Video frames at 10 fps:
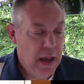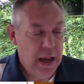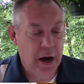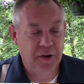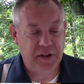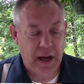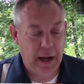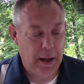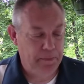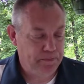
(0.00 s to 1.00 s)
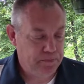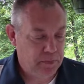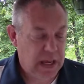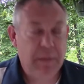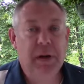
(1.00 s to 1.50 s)
Here's um,
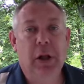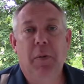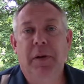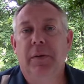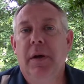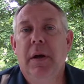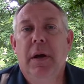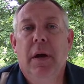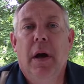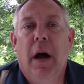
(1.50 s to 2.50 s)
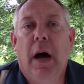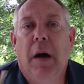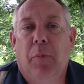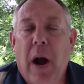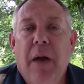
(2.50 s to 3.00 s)
hemoglobin,
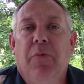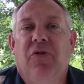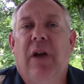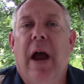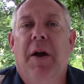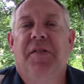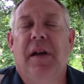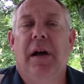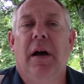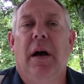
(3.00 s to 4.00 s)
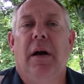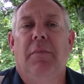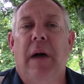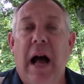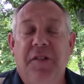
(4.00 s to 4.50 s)
um, right, which carries uh,
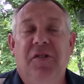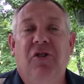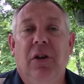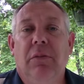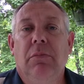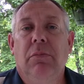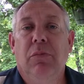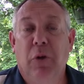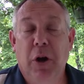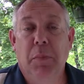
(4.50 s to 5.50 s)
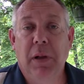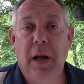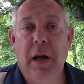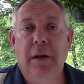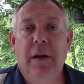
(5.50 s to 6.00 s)
um, oxygen through your
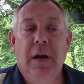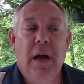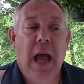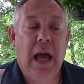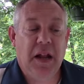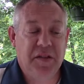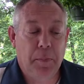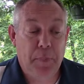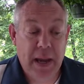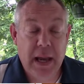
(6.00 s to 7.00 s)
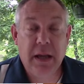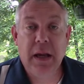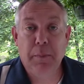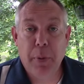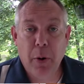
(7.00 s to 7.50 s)
blood, and it's a big,
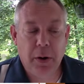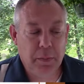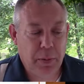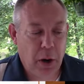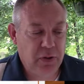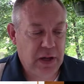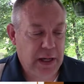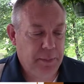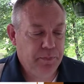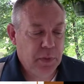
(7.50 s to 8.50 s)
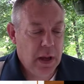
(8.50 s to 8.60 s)
important protein.